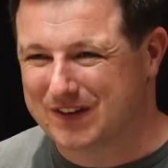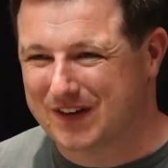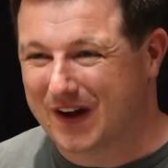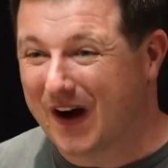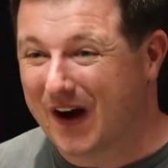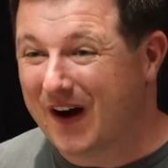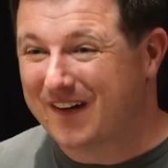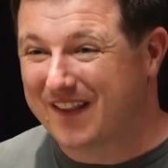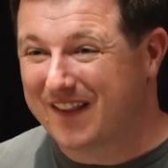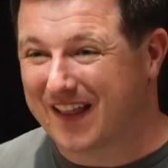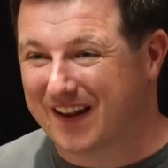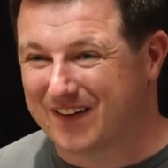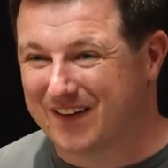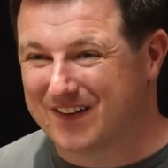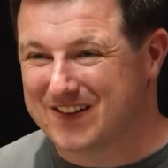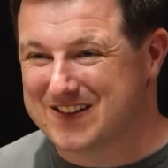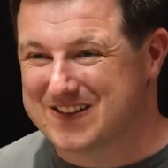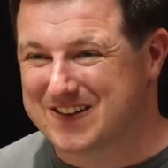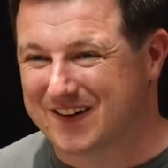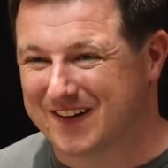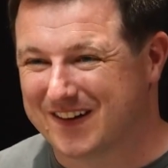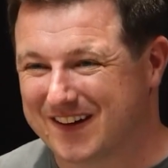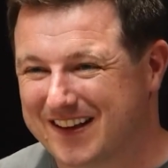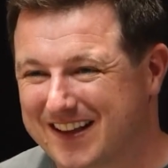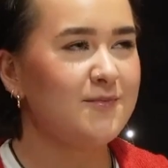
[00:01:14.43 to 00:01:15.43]
How did that all
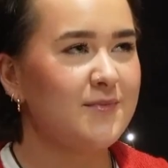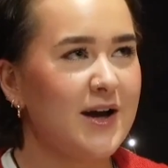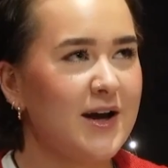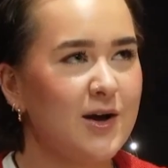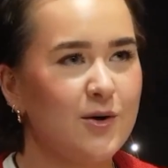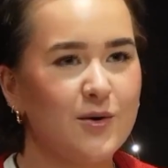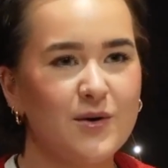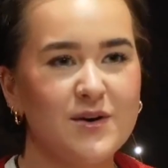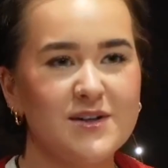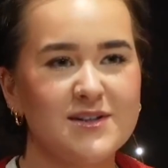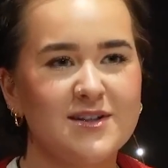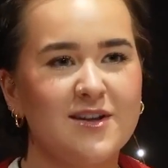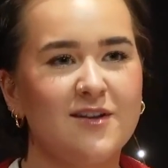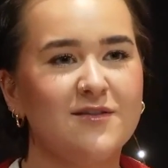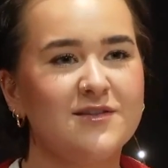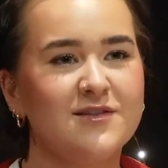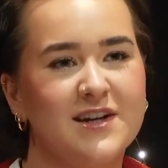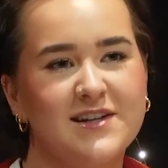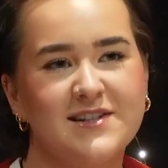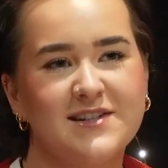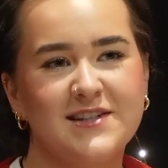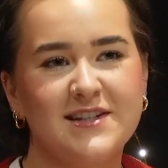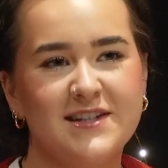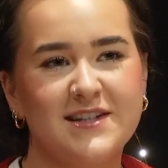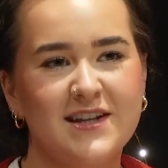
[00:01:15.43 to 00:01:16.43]
start? I always loved
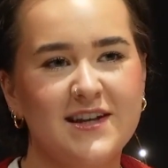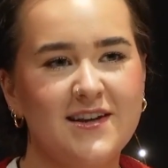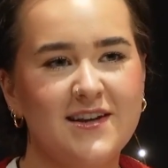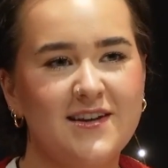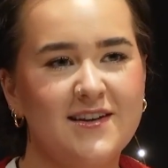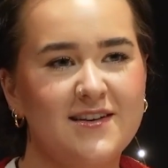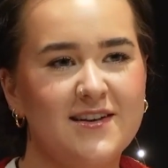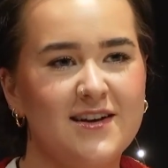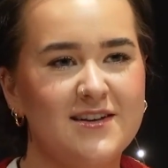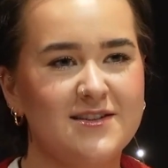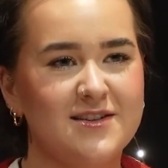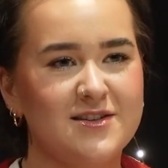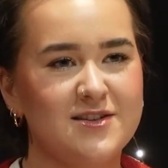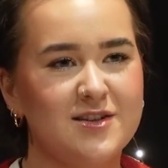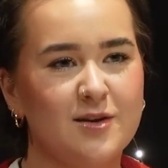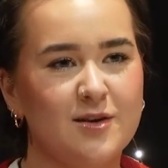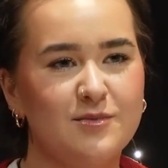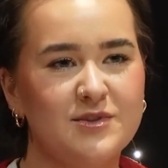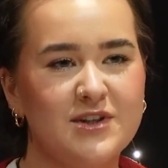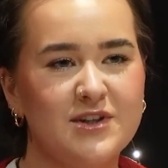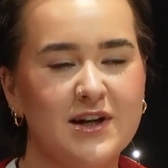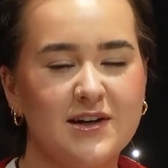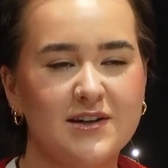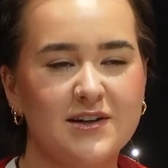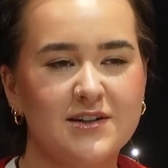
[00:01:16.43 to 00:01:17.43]
ICT as a
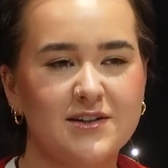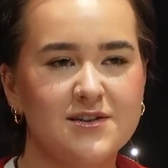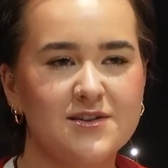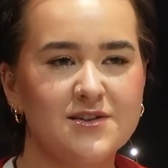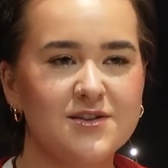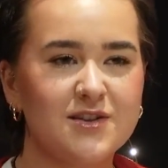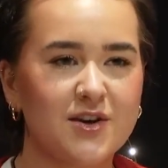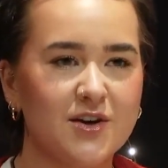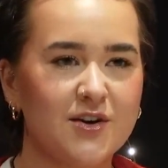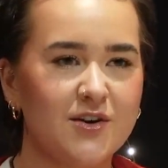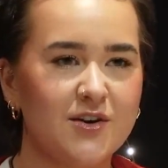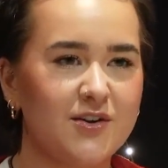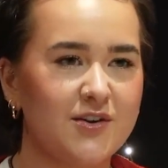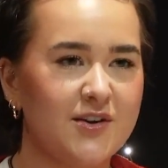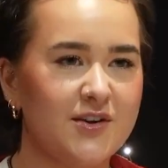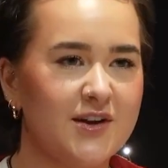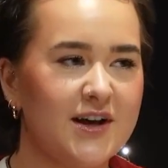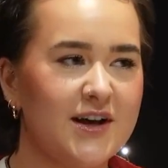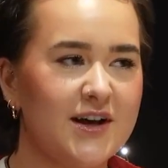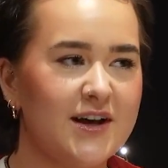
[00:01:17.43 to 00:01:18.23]
subject in school.